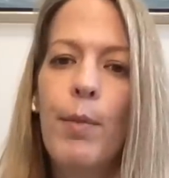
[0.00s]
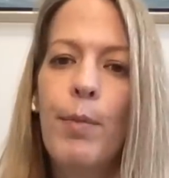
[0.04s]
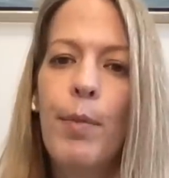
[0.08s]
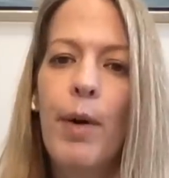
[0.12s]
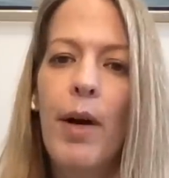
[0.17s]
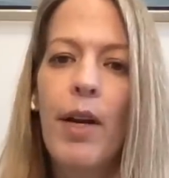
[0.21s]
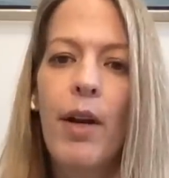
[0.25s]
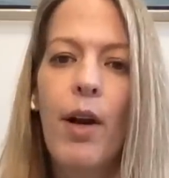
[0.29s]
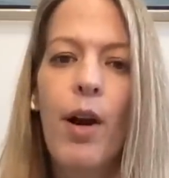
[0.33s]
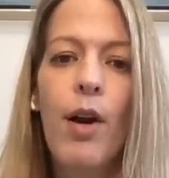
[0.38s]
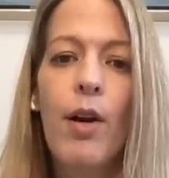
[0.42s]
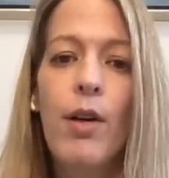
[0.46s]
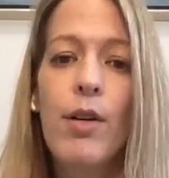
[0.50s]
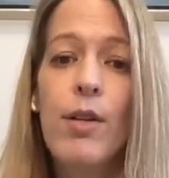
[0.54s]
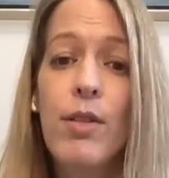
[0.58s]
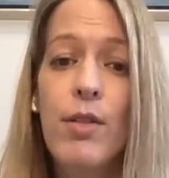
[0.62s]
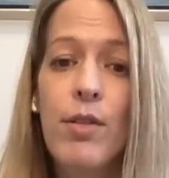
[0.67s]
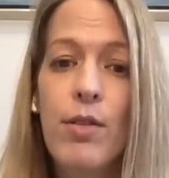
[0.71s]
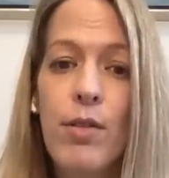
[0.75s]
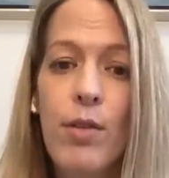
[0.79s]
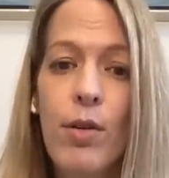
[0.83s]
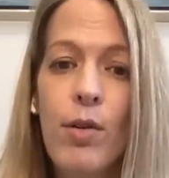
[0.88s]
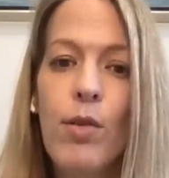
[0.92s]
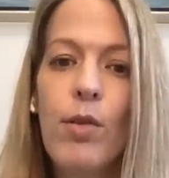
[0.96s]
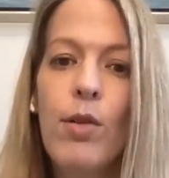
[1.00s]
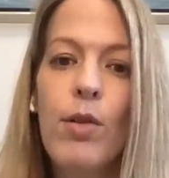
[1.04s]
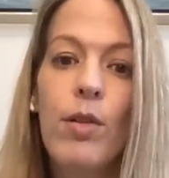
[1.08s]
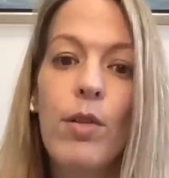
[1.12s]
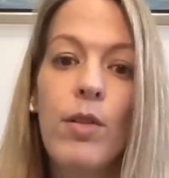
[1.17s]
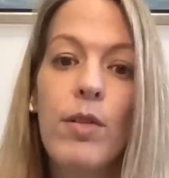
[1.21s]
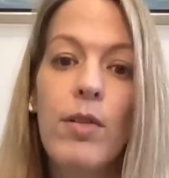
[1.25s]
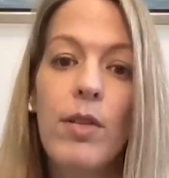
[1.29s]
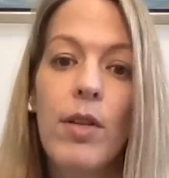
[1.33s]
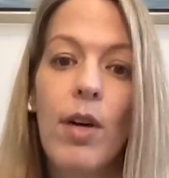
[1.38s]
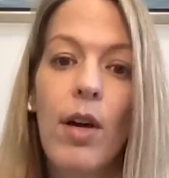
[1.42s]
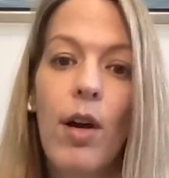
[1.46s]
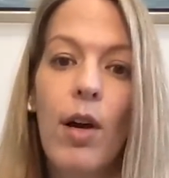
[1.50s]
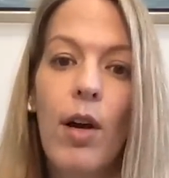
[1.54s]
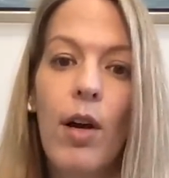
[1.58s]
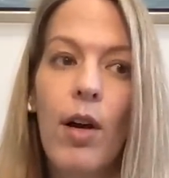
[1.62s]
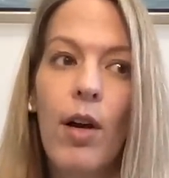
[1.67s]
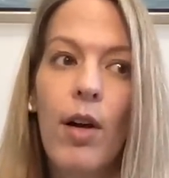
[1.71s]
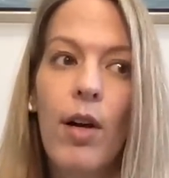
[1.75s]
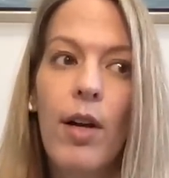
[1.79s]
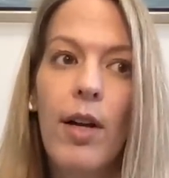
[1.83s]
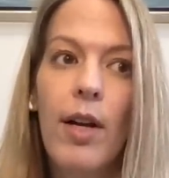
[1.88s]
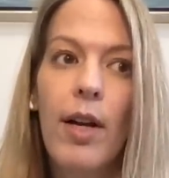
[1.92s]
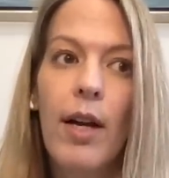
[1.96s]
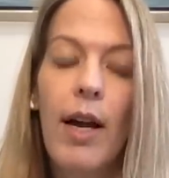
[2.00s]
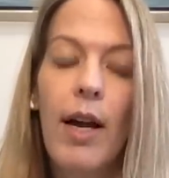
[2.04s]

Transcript: but our souls are